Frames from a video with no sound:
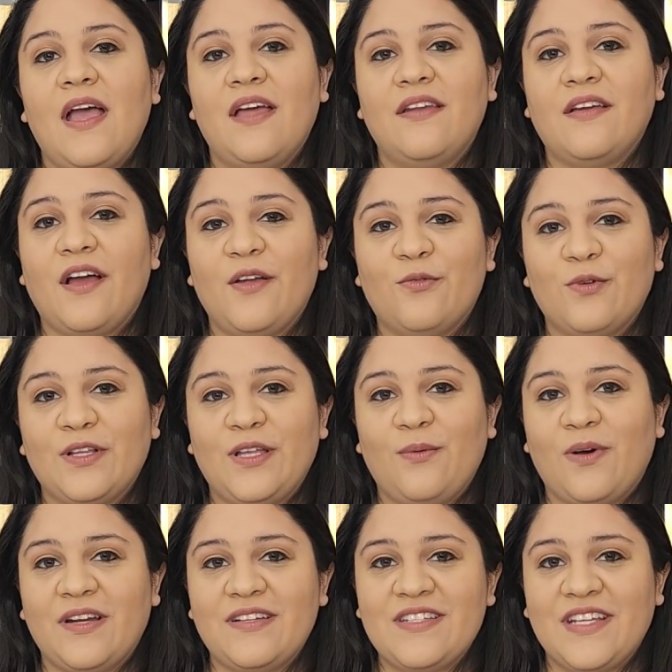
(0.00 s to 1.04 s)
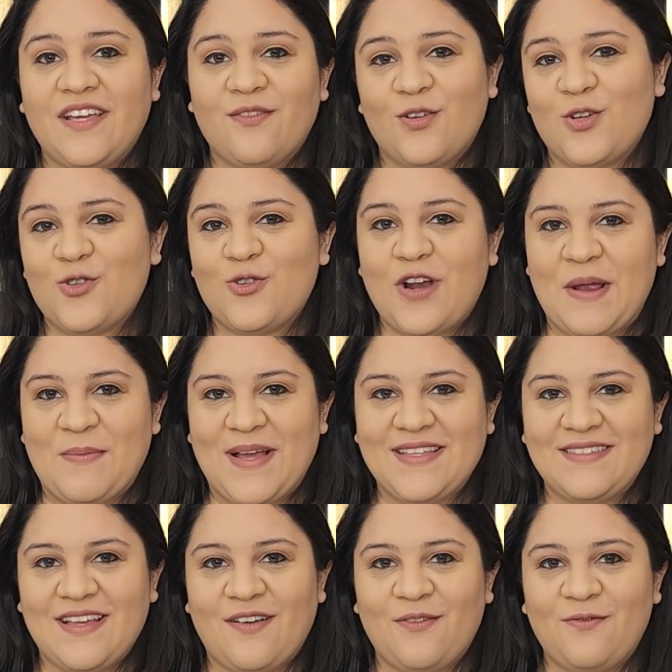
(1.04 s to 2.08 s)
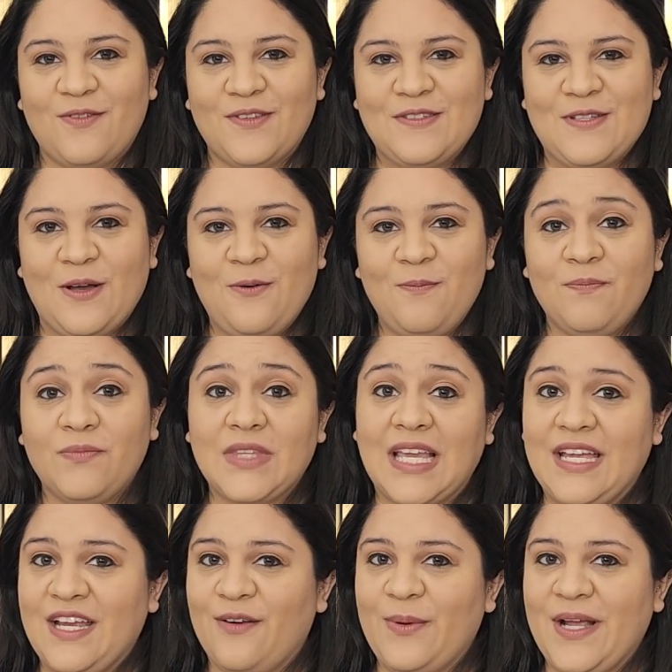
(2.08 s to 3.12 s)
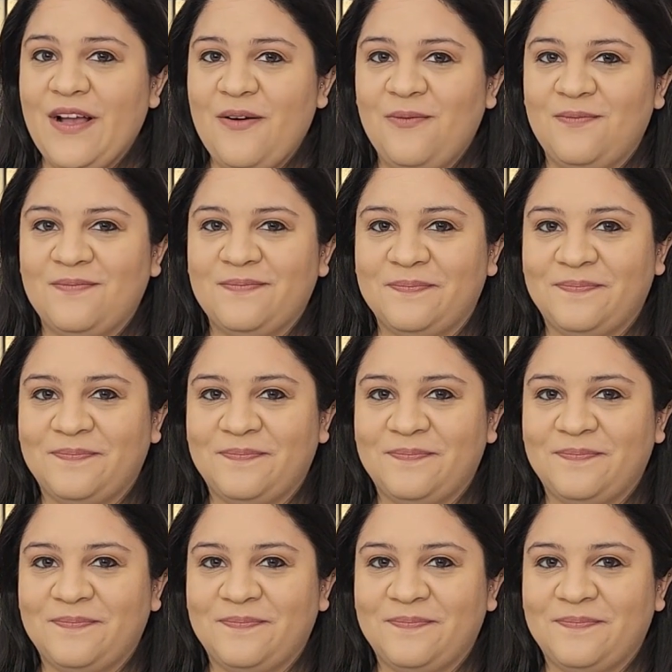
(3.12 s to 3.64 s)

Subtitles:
and I really wanted to give it a try myself. So here we go.